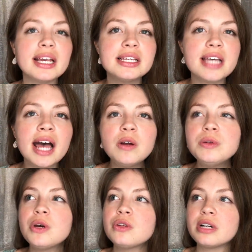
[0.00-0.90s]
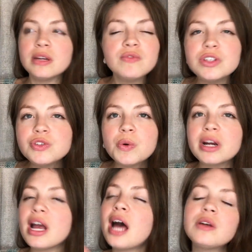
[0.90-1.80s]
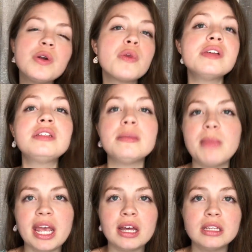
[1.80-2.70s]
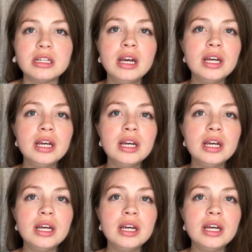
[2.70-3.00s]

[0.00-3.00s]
because I don't know their inventory. I don't know the demand.